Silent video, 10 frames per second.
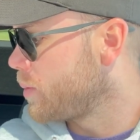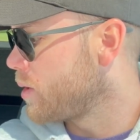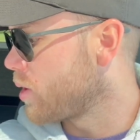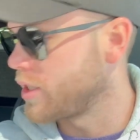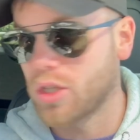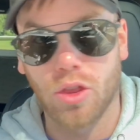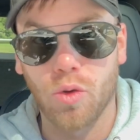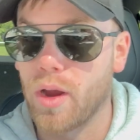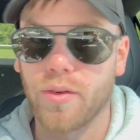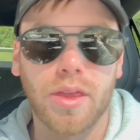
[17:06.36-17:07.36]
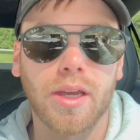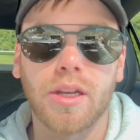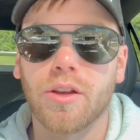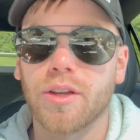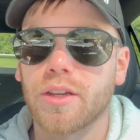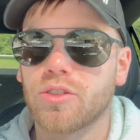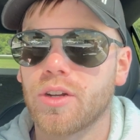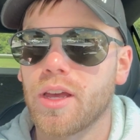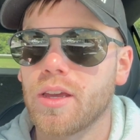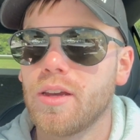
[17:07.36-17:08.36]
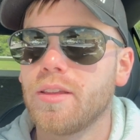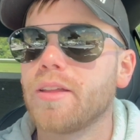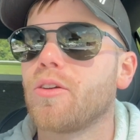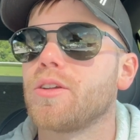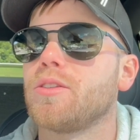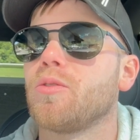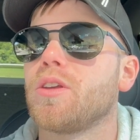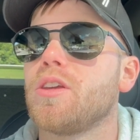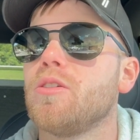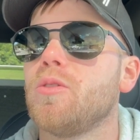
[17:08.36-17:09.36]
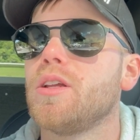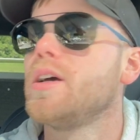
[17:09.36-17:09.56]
bit, where I just threw everything in here yesterday. That dog is still cute.